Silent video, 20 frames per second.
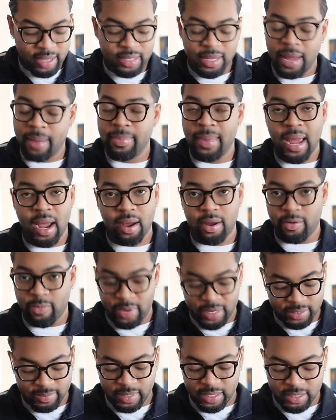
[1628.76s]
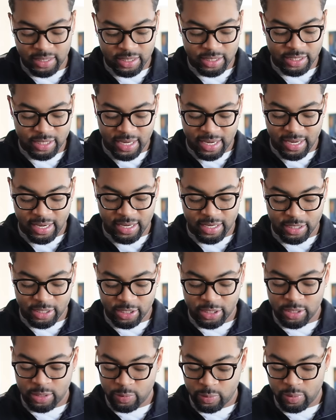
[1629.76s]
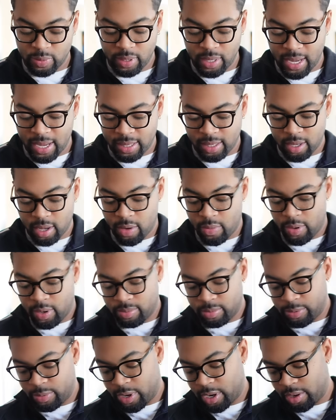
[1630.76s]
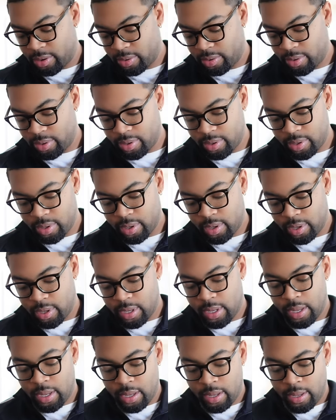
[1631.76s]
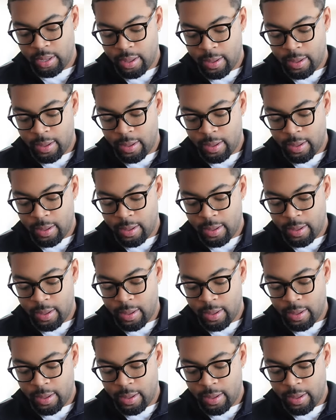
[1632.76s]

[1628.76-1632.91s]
I'm not going to waste my sunshine. It had to go up tomorrow.